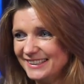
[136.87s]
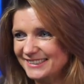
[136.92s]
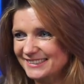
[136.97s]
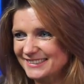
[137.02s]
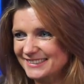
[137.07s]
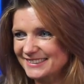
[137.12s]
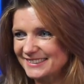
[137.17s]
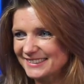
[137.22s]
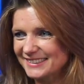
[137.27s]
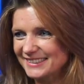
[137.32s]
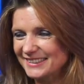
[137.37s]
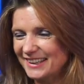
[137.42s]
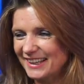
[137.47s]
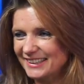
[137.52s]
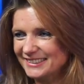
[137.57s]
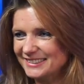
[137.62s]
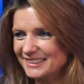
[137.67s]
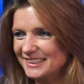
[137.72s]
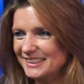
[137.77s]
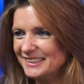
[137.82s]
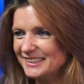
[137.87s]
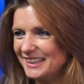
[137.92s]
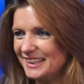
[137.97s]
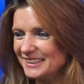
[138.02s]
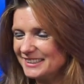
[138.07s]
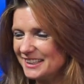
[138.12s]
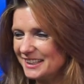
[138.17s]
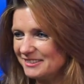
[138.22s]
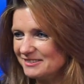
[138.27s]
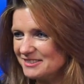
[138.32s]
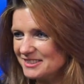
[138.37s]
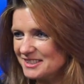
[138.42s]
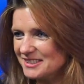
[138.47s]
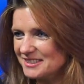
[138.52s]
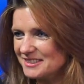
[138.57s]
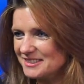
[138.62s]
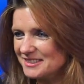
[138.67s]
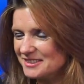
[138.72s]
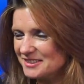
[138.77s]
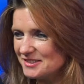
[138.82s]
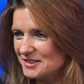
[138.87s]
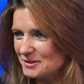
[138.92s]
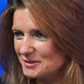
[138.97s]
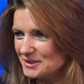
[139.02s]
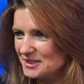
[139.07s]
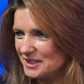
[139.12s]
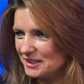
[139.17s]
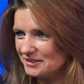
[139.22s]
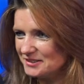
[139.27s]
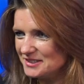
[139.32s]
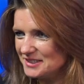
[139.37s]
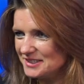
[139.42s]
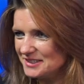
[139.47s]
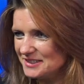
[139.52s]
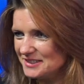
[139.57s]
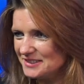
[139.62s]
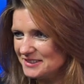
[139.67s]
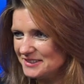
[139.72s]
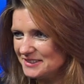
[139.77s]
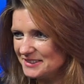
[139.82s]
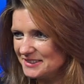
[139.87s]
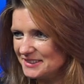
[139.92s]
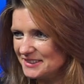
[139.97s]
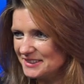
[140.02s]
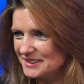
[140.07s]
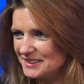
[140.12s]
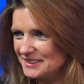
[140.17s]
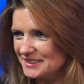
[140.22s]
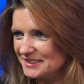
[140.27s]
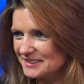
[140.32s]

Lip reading: Yes. And actually, that county is, do you know which county it is?